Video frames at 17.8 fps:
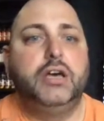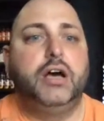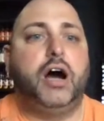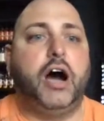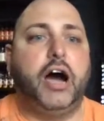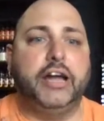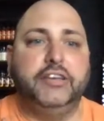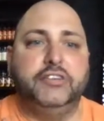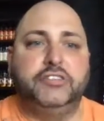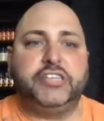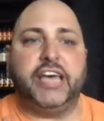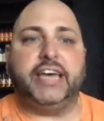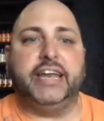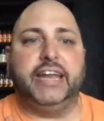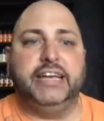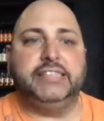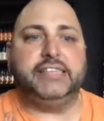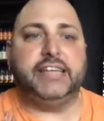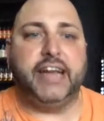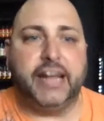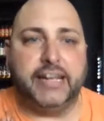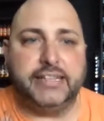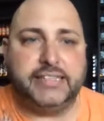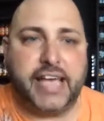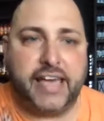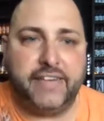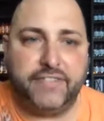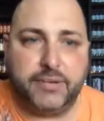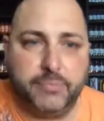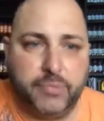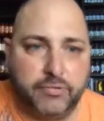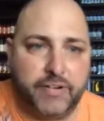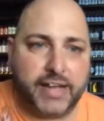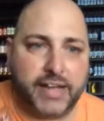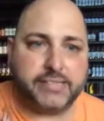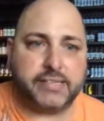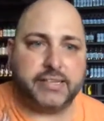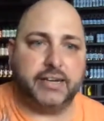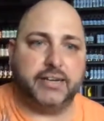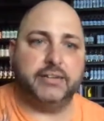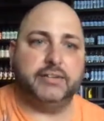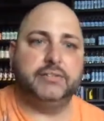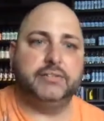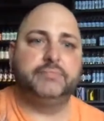All right, you take it easy there, David Maresca.